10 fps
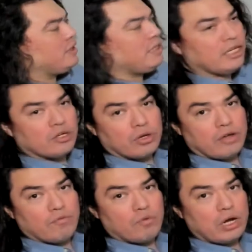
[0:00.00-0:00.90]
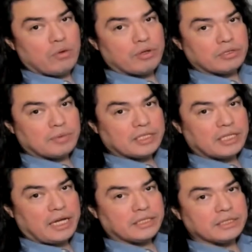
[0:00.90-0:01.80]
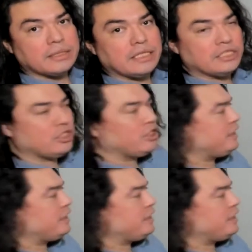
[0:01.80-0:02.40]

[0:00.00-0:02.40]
the integral of 1 with respect to x? It's just